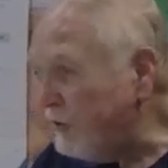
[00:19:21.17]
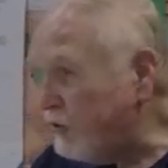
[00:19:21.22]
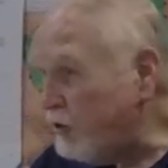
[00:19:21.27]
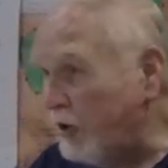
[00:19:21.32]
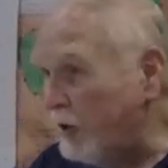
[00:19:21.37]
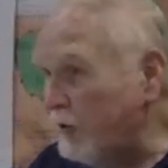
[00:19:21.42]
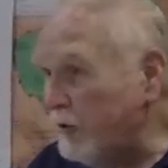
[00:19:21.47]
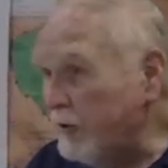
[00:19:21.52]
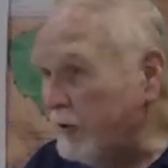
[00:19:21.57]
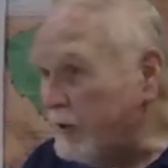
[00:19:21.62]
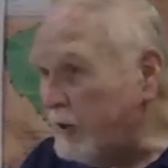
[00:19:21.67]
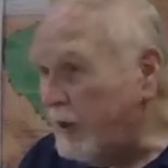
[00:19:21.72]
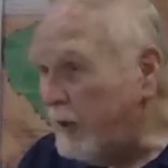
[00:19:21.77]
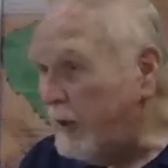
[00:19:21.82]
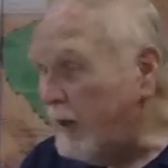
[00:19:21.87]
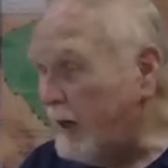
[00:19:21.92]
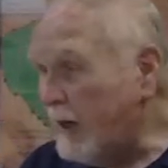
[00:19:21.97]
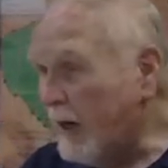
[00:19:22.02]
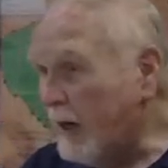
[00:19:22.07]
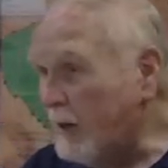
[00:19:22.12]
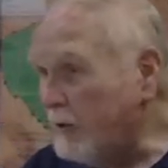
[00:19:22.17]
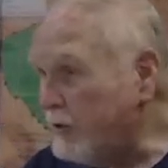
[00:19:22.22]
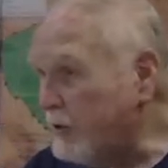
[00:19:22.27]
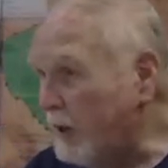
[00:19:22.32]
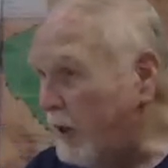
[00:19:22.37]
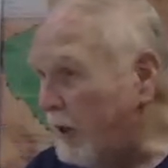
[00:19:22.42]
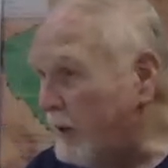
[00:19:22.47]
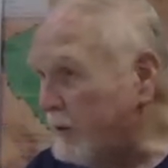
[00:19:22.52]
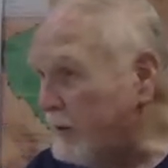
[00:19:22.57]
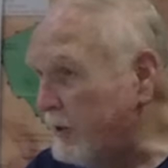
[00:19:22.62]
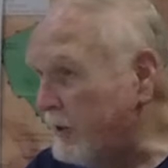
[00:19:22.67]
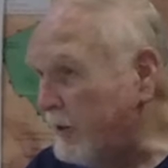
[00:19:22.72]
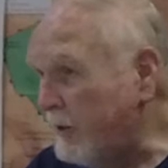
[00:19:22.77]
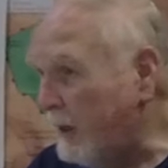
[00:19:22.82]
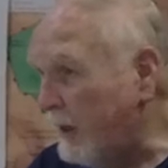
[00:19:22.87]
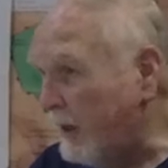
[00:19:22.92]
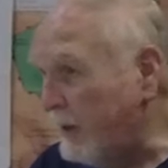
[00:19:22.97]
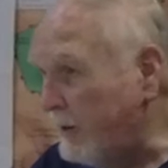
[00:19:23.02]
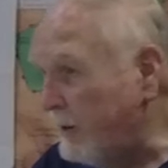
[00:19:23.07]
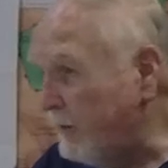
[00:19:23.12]
children today aren't taught to
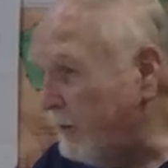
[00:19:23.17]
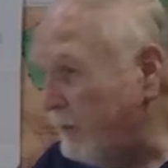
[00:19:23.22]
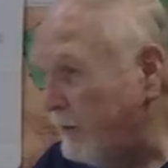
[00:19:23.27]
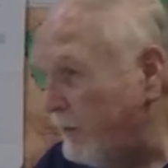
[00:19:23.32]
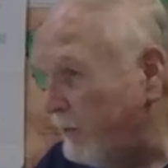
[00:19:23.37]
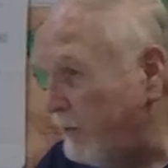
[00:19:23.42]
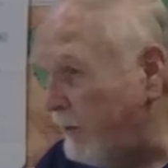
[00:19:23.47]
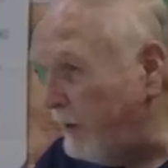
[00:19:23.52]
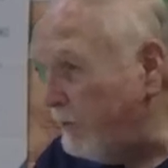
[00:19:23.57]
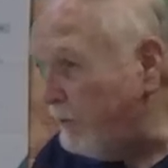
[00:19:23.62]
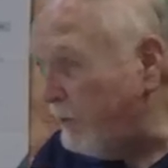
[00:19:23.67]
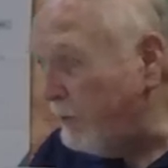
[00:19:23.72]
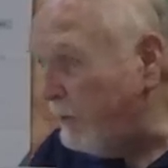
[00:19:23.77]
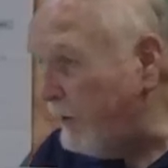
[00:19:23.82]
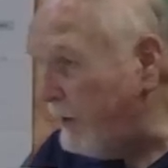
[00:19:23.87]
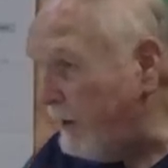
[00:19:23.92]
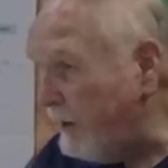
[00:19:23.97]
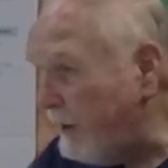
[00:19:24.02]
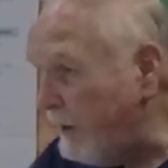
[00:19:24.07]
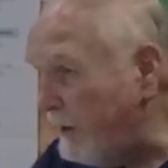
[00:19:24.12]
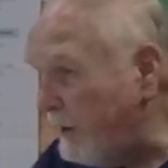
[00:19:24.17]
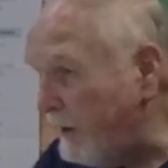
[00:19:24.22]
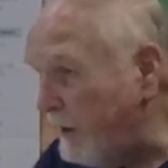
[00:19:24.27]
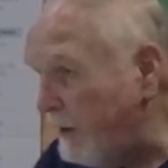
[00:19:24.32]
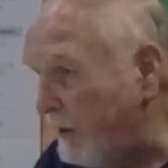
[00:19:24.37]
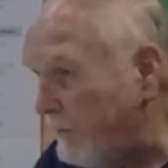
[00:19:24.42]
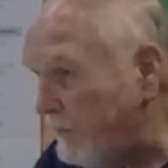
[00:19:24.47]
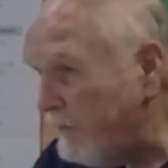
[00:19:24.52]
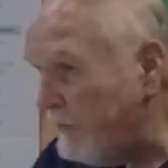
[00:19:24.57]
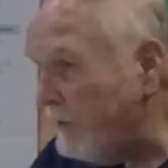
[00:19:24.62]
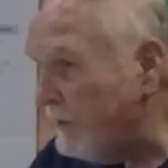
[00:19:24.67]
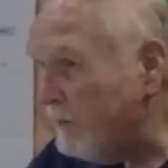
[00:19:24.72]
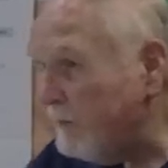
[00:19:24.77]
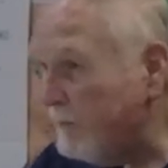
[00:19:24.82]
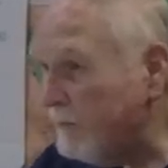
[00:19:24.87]
thank people when they get a gift.